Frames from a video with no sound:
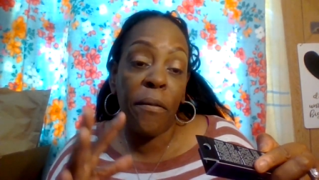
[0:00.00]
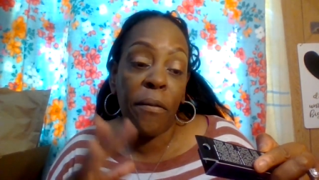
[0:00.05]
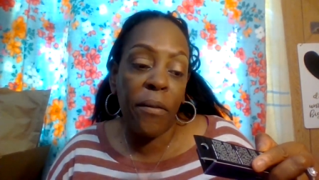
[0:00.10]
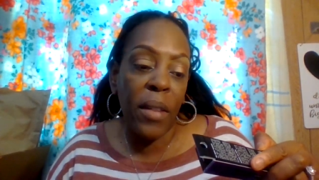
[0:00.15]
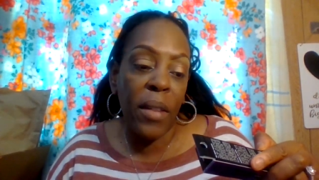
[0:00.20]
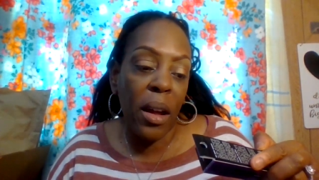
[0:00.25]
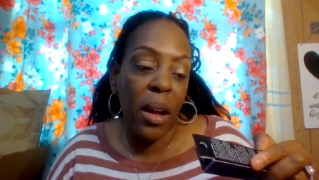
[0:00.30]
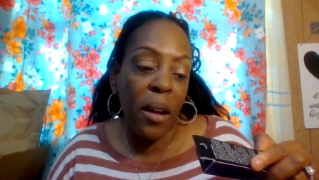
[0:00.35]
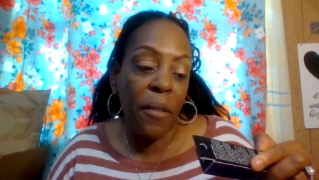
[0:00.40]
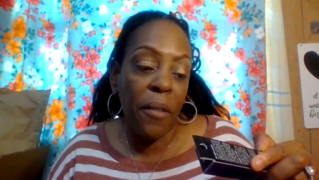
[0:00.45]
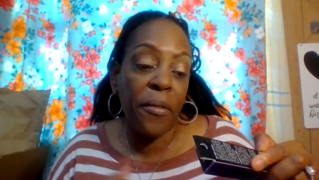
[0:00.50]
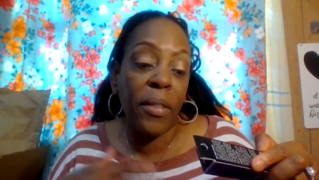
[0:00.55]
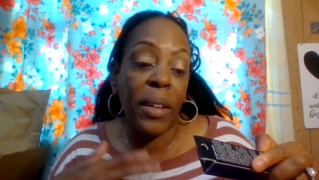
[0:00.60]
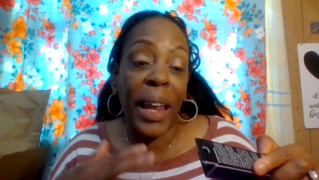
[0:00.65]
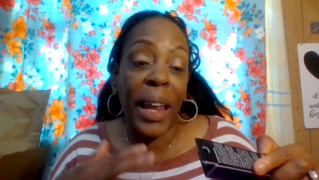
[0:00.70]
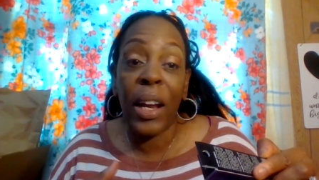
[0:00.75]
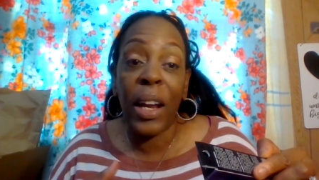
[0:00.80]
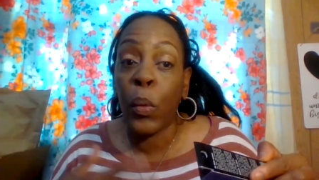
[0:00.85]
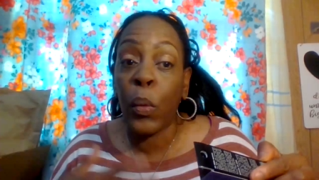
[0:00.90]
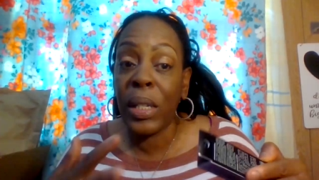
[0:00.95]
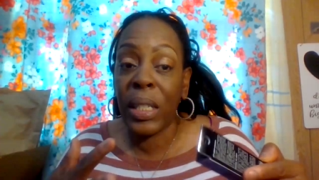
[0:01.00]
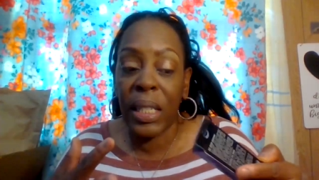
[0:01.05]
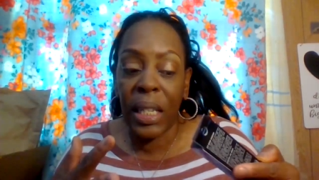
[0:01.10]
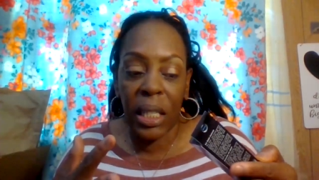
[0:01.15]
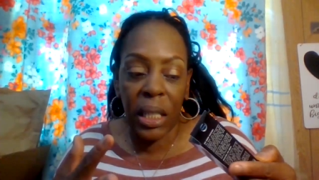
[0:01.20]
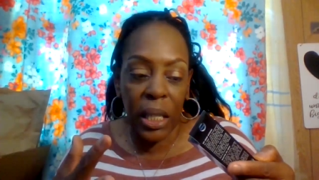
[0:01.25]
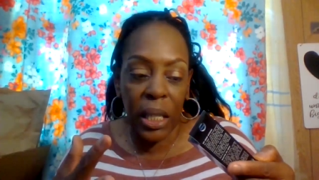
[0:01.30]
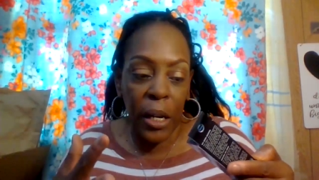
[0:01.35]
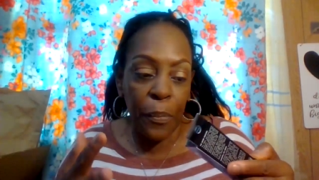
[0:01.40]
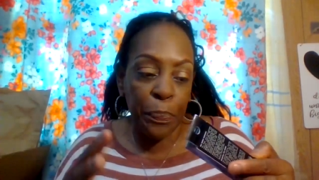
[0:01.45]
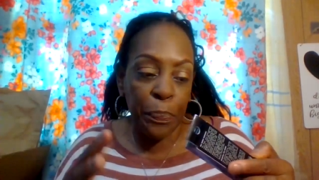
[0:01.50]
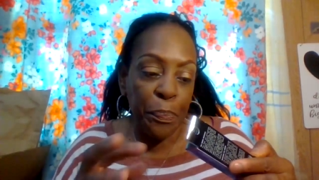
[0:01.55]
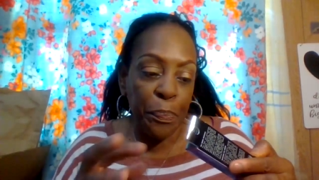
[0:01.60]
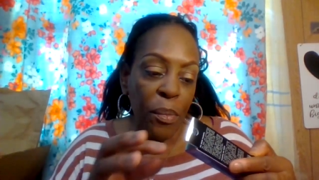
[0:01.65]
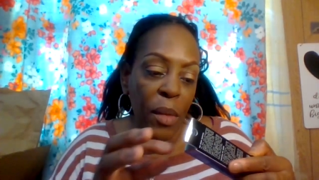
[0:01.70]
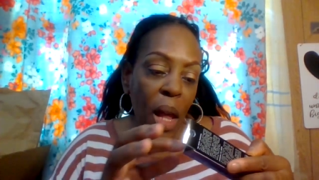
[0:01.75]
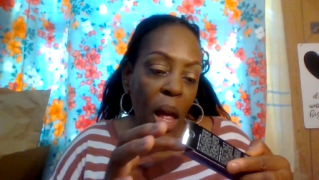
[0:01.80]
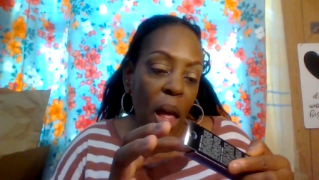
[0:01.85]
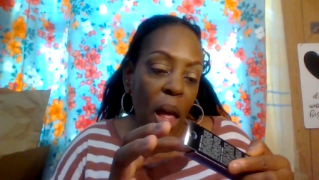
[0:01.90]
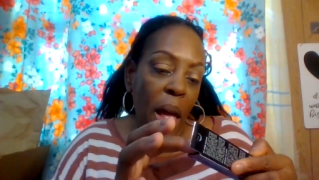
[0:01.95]
uh, flake resistant
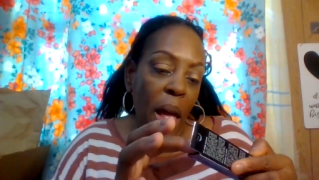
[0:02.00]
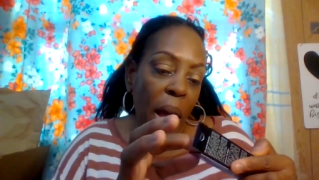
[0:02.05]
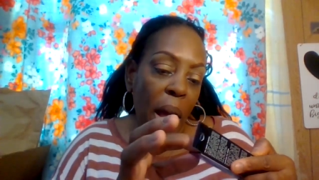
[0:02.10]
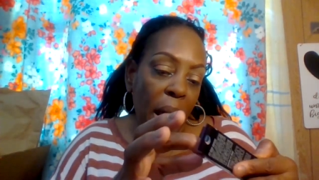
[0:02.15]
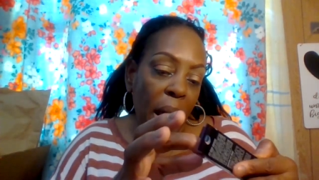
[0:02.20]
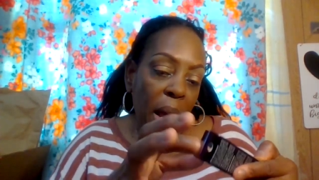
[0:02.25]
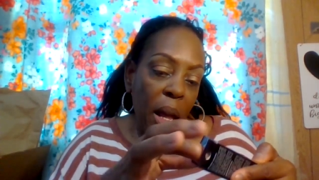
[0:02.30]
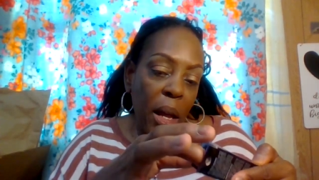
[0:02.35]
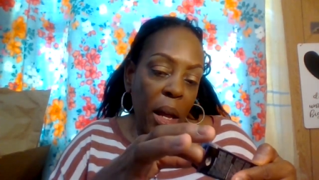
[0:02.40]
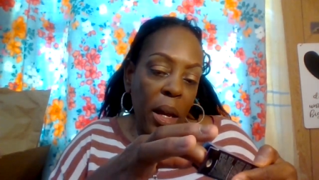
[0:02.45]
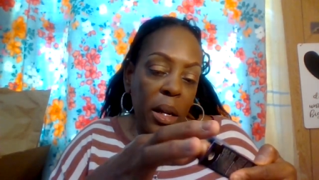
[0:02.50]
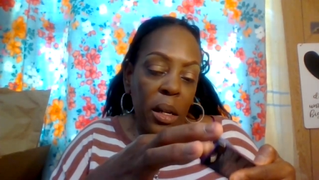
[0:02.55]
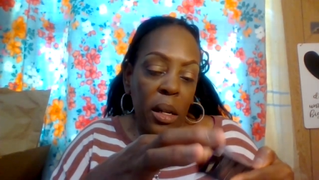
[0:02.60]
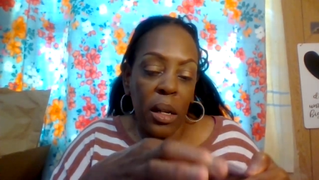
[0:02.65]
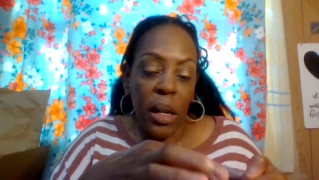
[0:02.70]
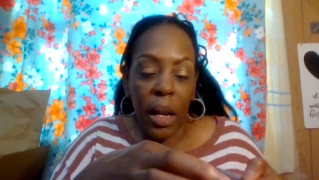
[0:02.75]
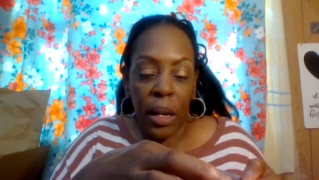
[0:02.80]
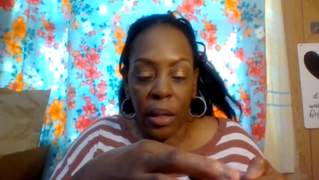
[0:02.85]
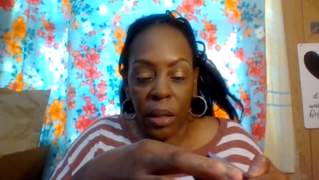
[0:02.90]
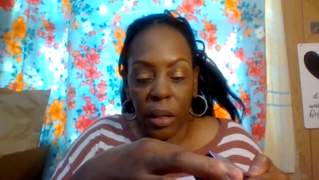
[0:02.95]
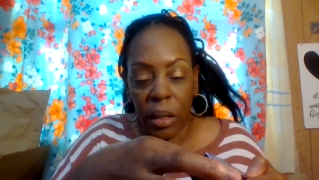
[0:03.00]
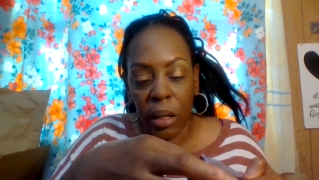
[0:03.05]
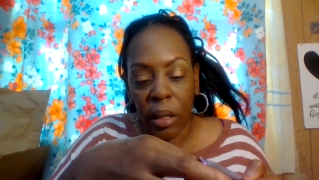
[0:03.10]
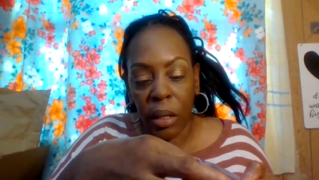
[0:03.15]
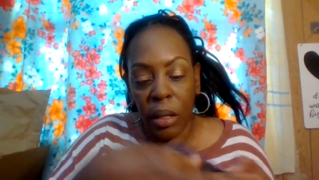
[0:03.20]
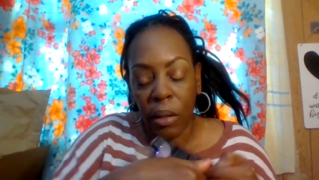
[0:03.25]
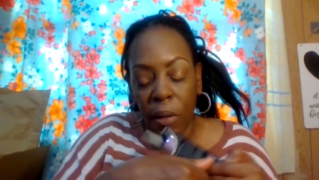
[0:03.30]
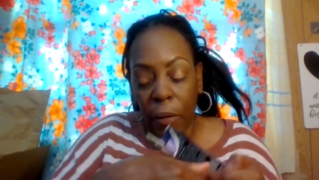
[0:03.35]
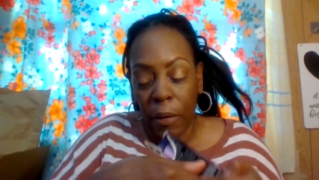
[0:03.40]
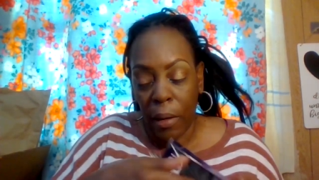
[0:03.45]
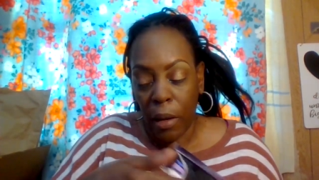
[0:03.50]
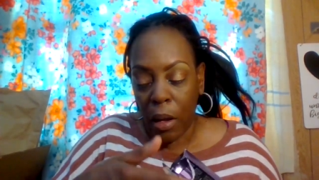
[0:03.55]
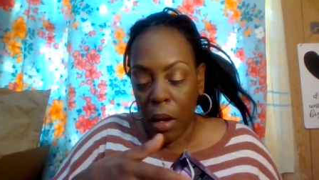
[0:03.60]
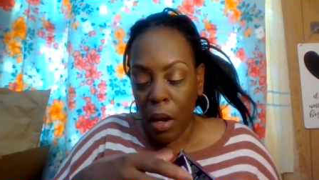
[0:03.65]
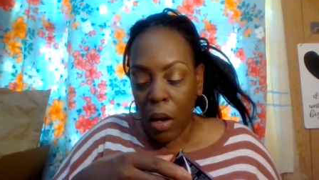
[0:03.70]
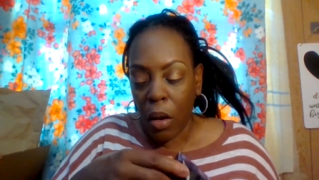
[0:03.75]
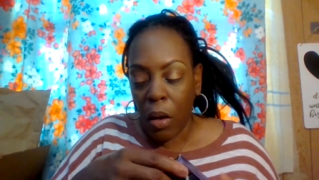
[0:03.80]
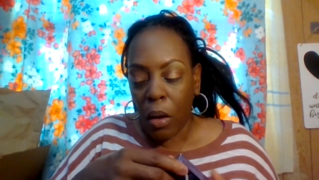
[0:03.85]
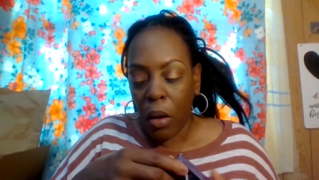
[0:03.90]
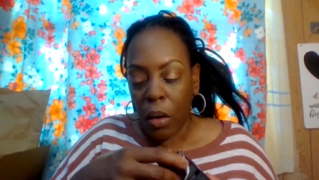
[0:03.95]
and yes,
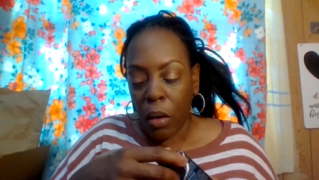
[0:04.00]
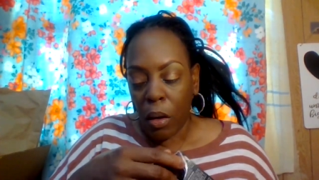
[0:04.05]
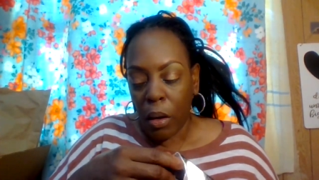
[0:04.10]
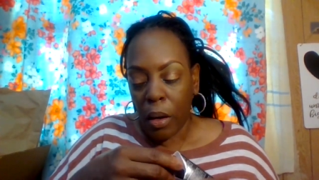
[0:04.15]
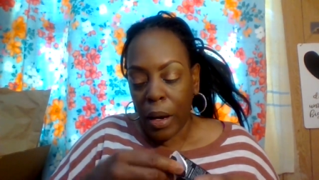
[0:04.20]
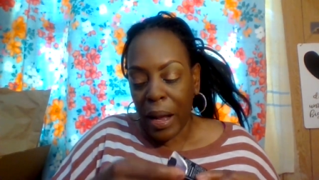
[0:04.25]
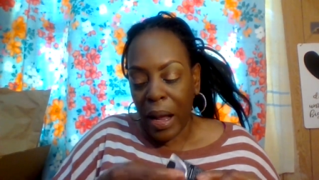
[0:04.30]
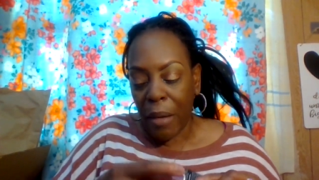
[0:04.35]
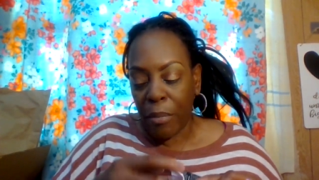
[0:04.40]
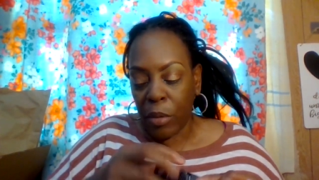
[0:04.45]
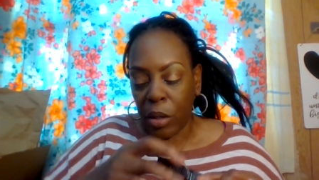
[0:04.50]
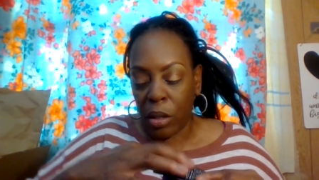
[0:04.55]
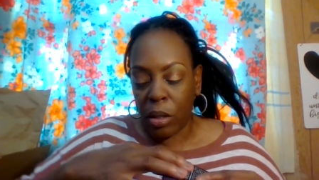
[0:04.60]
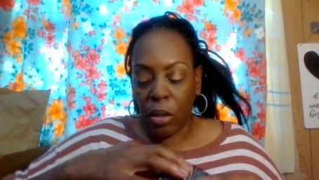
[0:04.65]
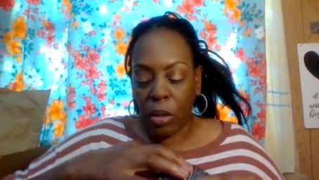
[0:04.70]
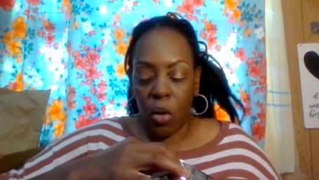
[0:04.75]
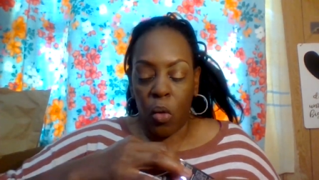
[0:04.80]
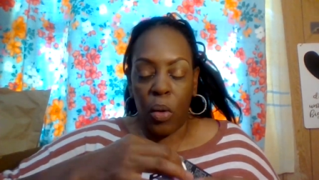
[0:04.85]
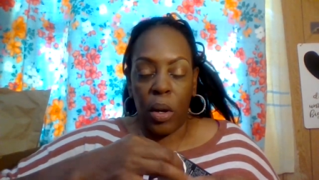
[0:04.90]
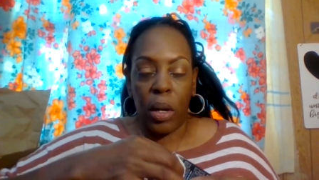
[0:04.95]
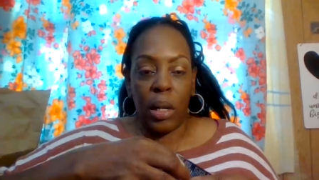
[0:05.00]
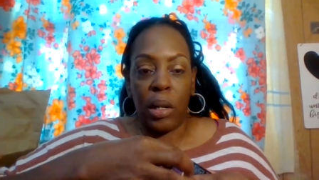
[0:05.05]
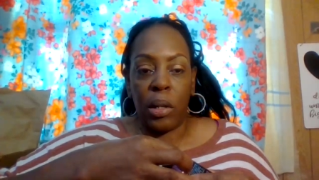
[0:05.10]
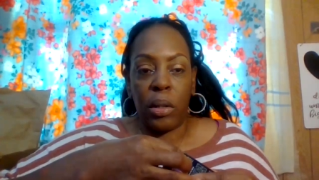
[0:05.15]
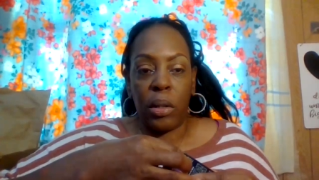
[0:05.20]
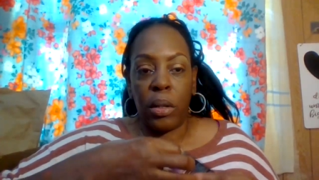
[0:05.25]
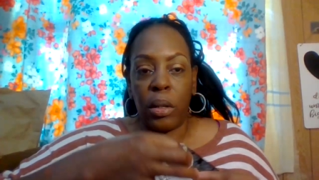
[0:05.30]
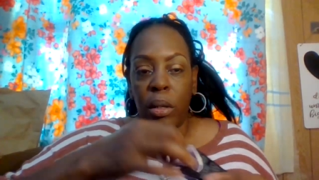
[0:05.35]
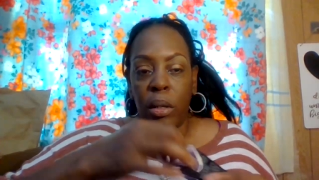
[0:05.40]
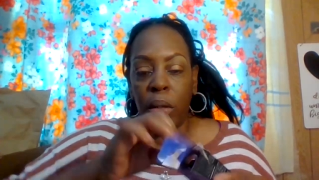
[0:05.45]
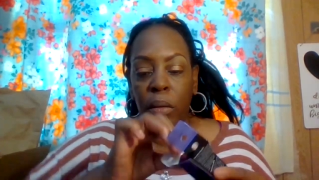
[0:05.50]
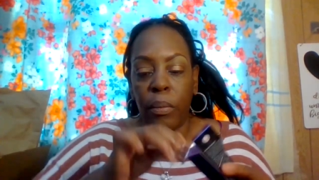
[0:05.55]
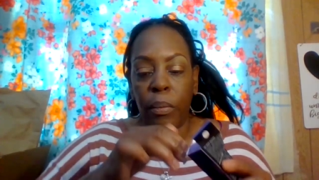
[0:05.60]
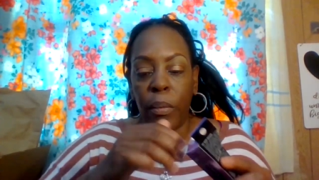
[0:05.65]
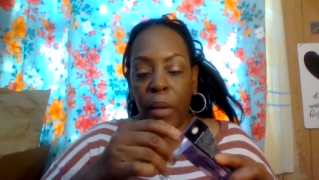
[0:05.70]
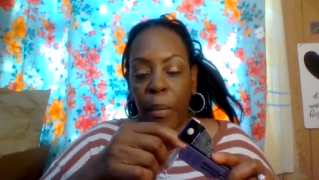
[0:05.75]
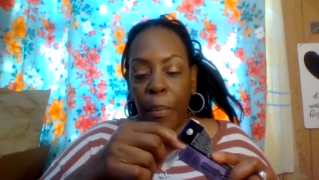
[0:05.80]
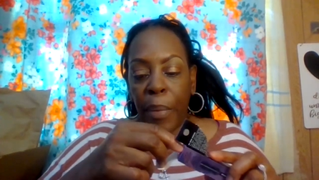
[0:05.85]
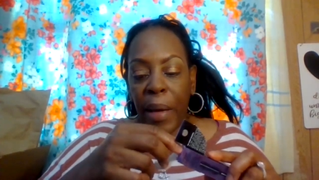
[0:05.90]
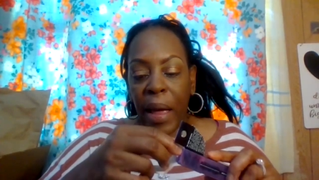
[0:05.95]
I'm just throwing this
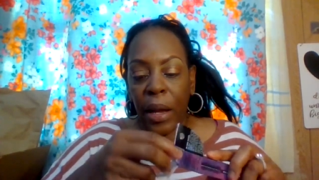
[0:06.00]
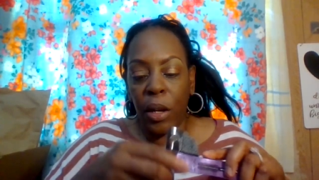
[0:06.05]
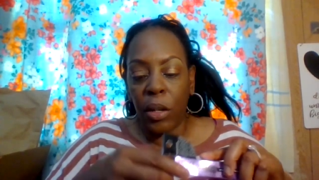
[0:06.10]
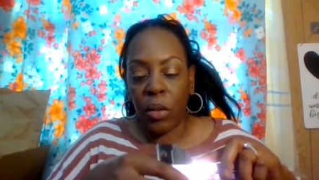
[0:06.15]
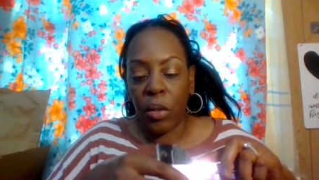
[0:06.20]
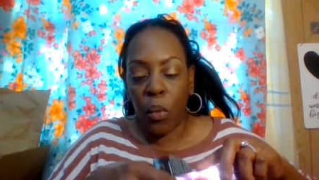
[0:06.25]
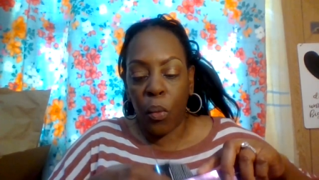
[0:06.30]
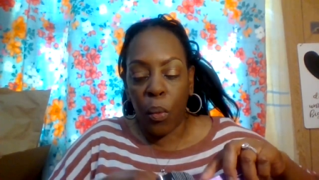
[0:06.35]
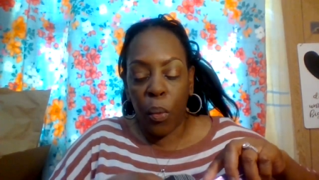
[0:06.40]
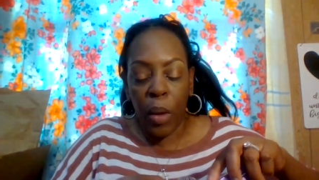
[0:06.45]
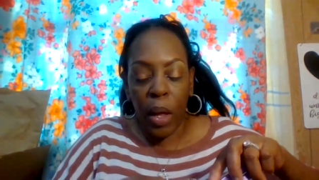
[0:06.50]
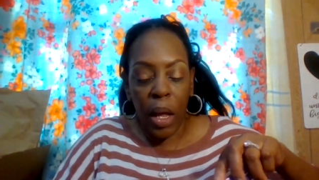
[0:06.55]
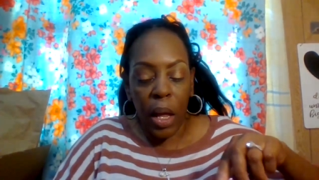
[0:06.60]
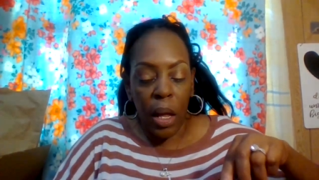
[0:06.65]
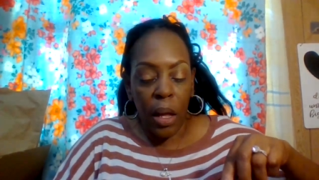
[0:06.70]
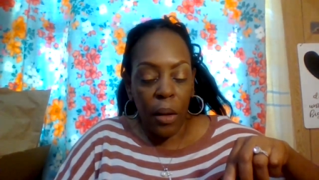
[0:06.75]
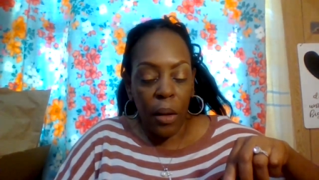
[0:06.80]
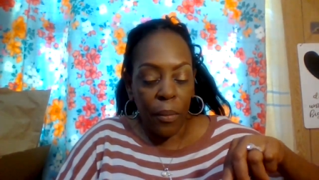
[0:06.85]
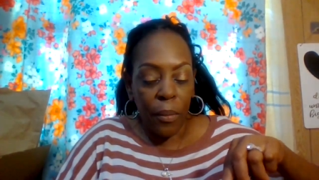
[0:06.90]
package away.